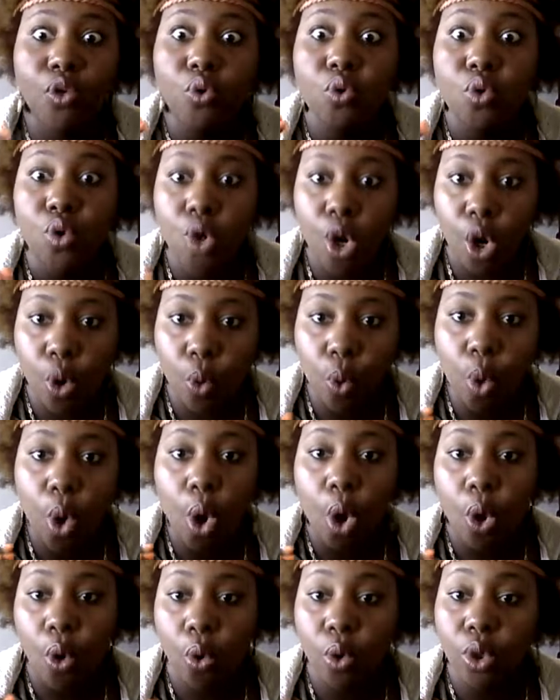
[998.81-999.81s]
You know
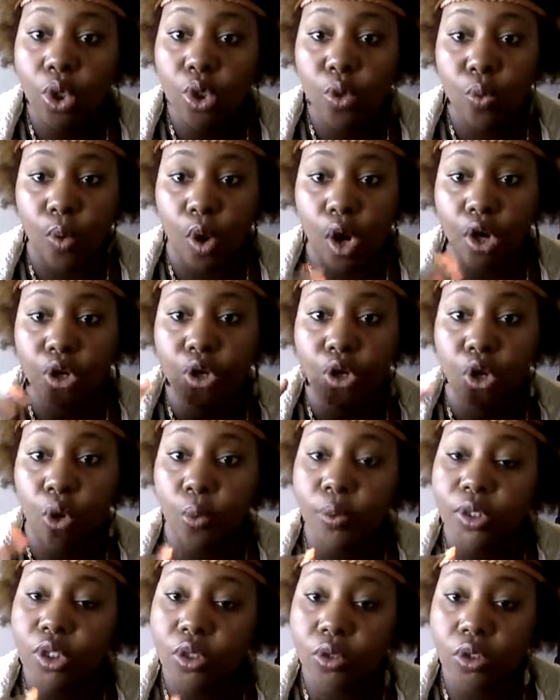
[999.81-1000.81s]
who you are, you know
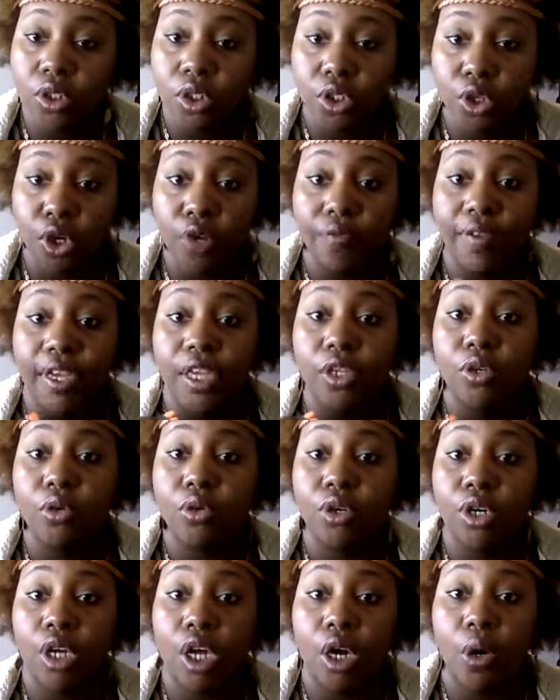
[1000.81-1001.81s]
what you deserve, and you
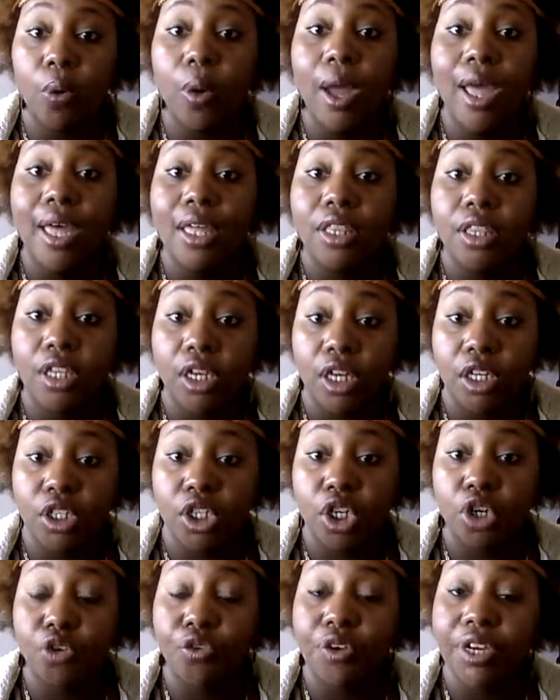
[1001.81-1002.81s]
know
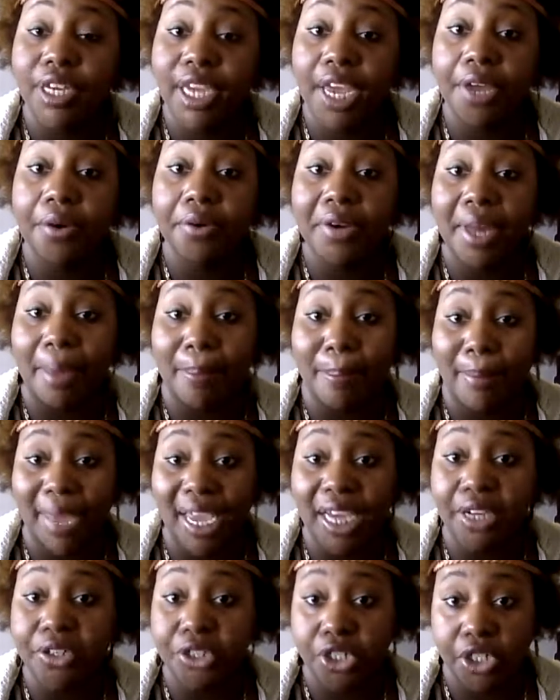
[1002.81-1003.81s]
the creator that
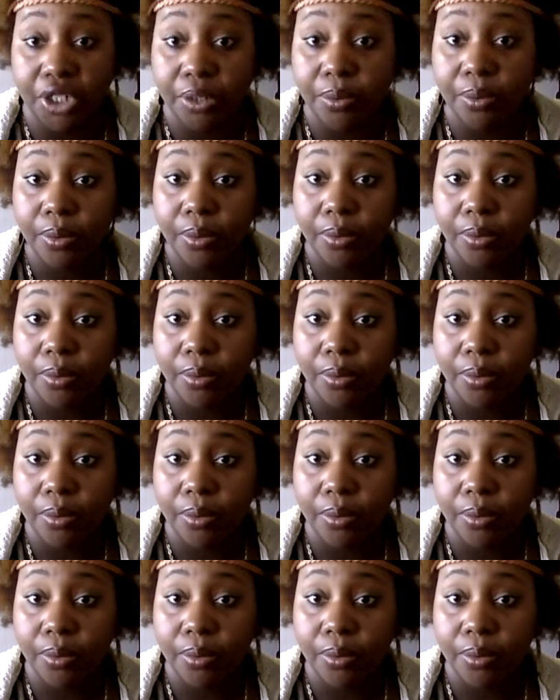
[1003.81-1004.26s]
made you,